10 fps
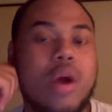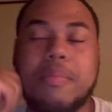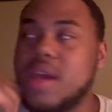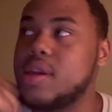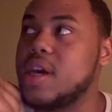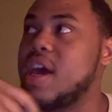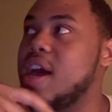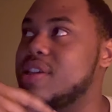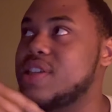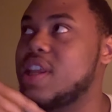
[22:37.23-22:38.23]
I'm being dead
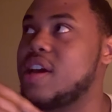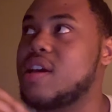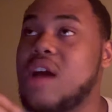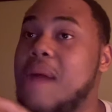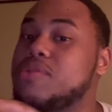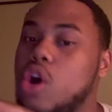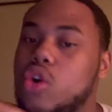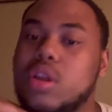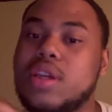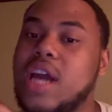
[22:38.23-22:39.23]
ass. Like, I'm totally